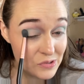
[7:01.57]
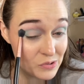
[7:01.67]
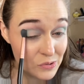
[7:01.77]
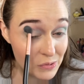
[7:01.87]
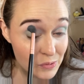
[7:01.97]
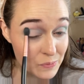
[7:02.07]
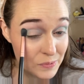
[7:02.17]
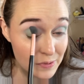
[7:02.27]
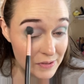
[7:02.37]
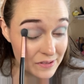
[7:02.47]
soup,
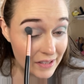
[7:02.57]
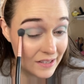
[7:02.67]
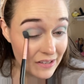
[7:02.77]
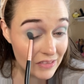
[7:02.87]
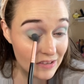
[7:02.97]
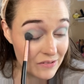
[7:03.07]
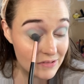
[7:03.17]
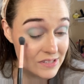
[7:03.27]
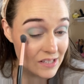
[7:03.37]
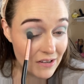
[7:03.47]
like, it
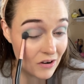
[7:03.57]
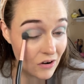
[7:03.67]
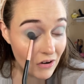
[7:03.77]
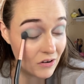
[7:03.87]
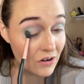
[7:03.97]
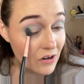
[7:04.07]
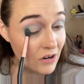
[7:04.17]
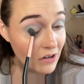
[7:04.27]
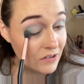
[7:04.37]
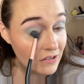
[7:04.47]
was like all
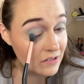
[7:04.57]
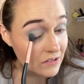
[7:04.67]
gone.